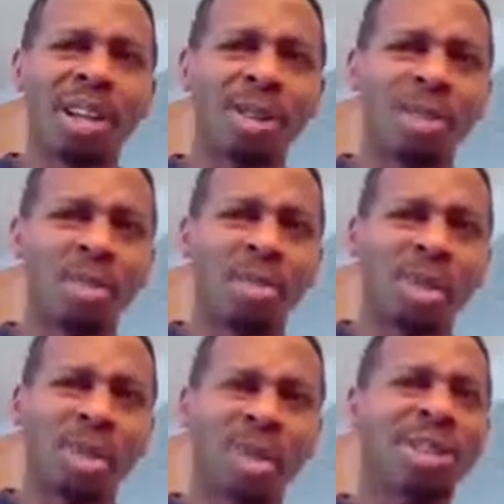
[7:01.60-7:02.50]
like you
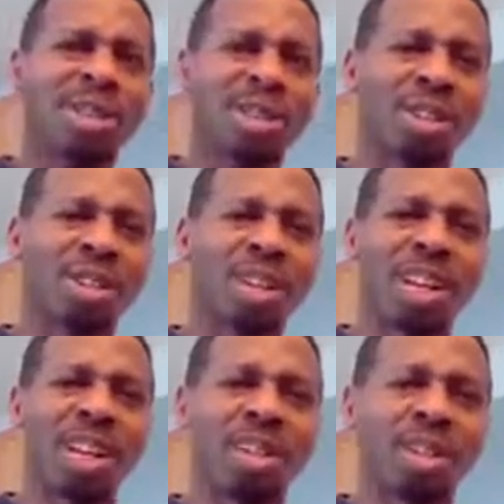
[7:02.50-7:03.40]
think they should.
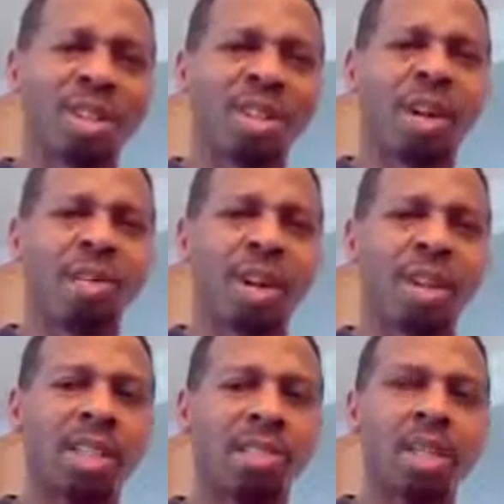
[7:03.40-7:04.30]
So I try to run it
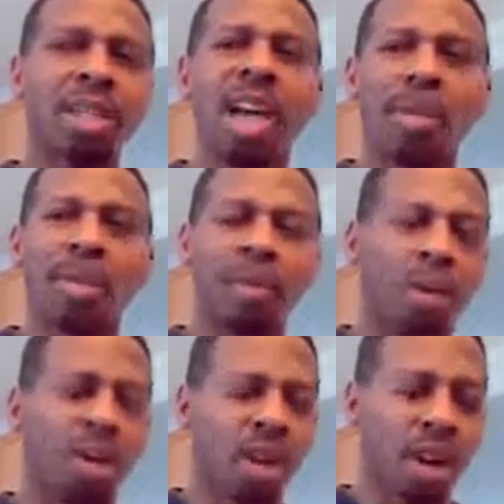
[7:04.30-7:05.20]
at least one time
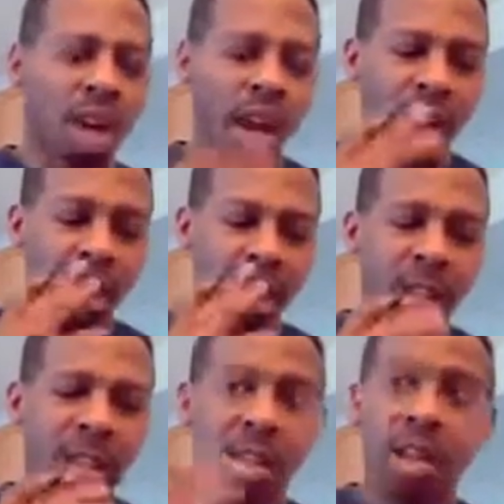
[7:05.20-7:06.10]
before I
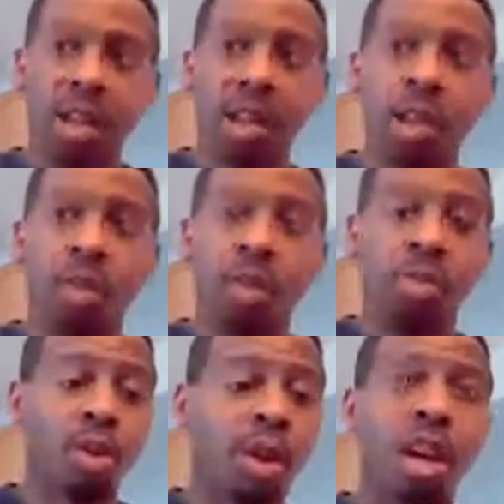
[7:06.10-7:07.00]
do these
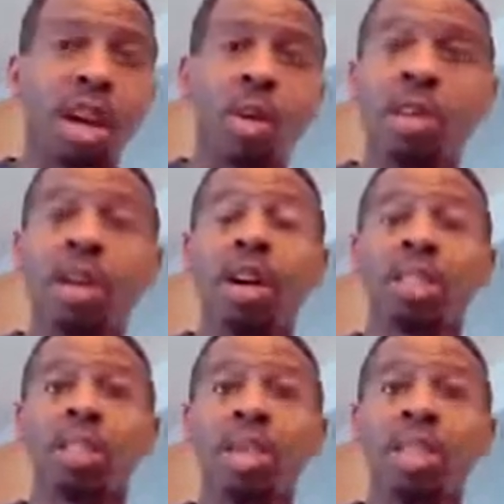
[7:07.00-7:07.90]
with you all. And what that
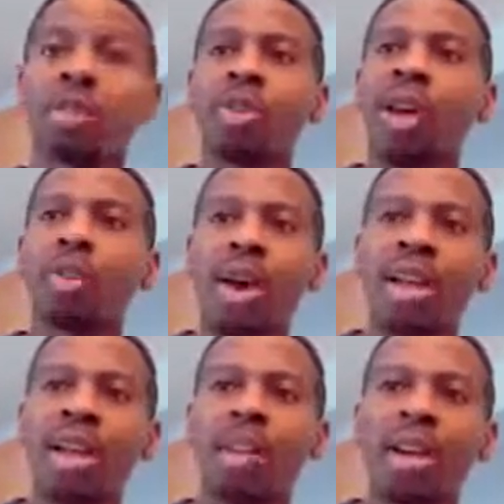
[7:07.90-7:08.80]
also means, I'm trying to
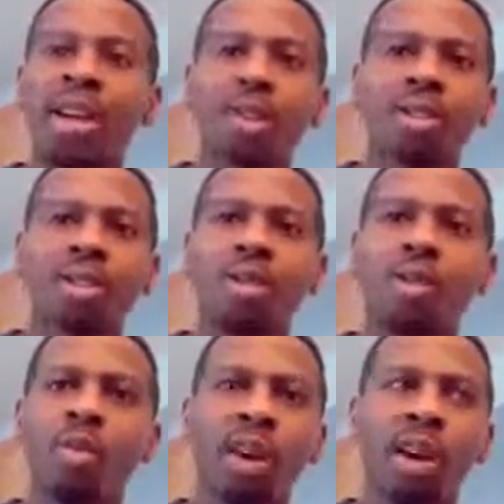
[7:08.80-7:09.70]
write down my
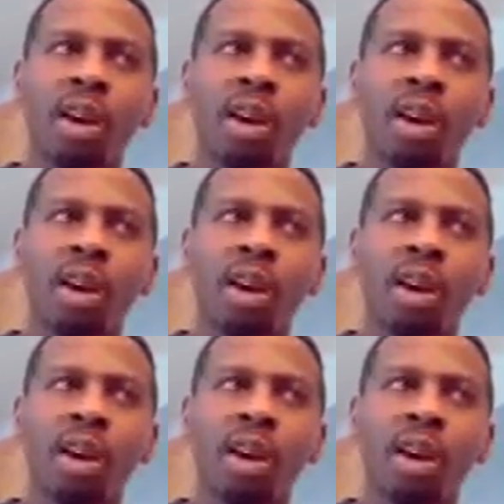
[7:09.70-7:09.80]
notes,